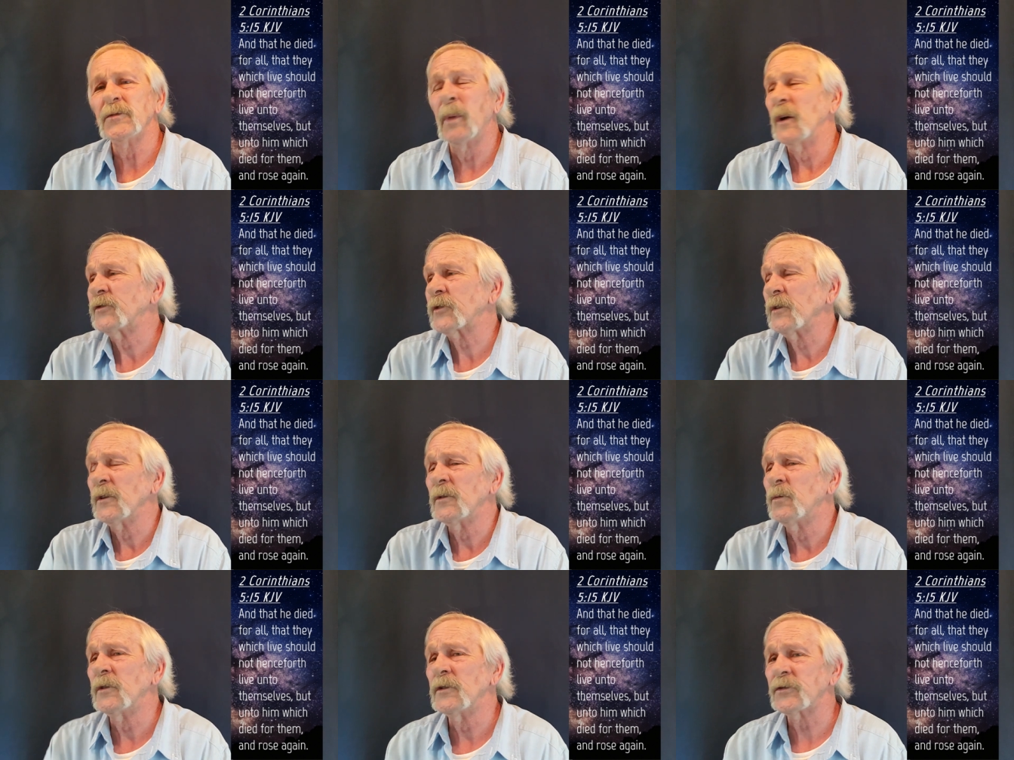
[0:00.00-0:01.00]
basically
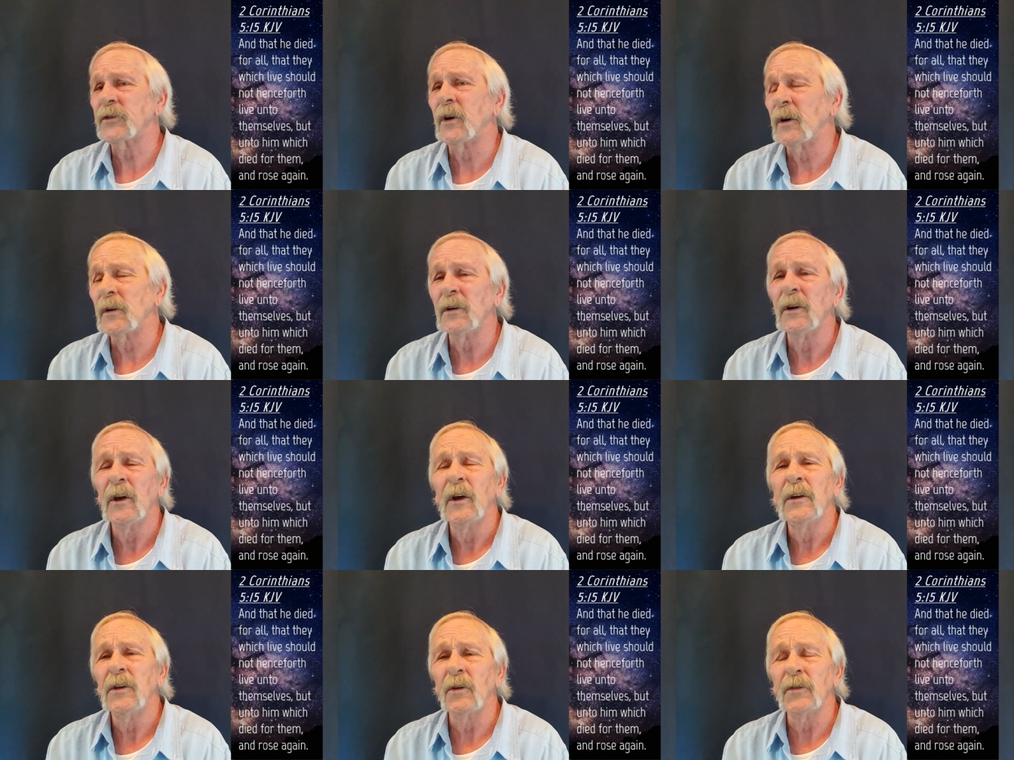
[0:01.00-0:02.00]
we just gotta,
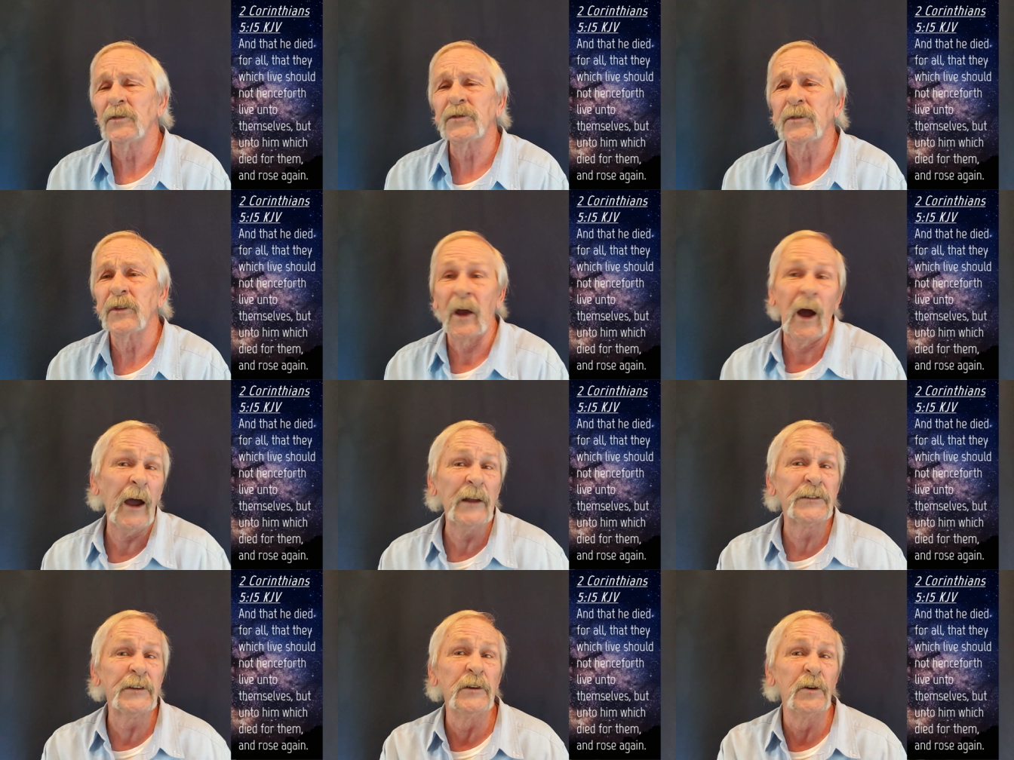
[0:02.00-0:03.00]
the
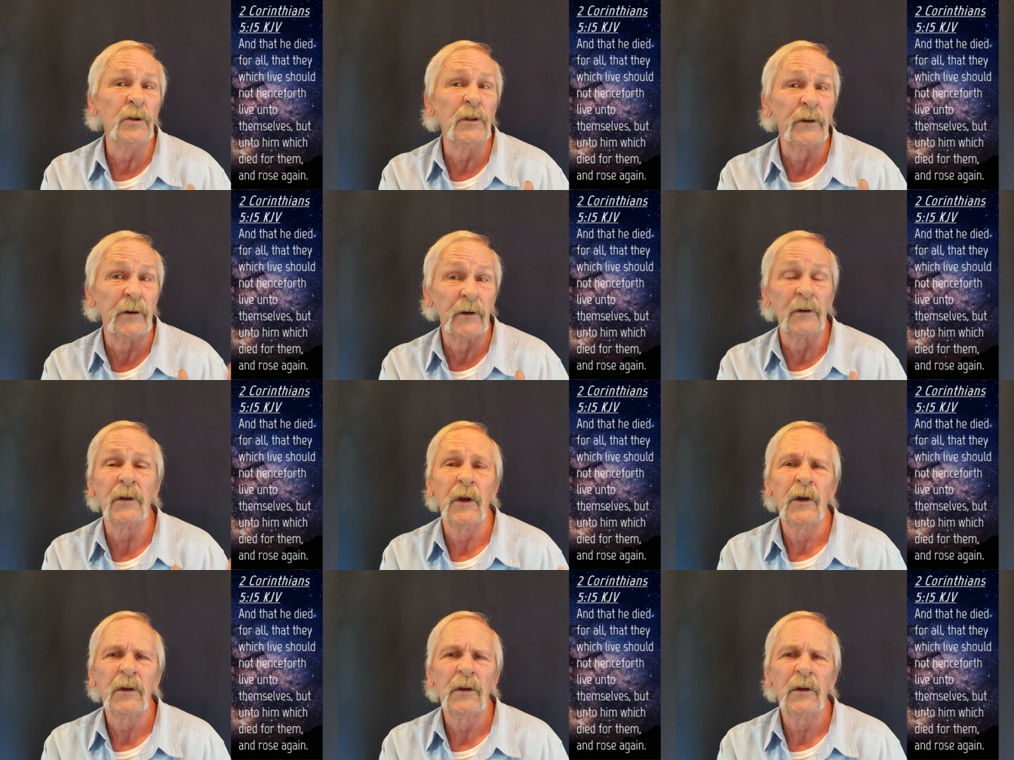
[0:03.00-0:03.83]
ideal here,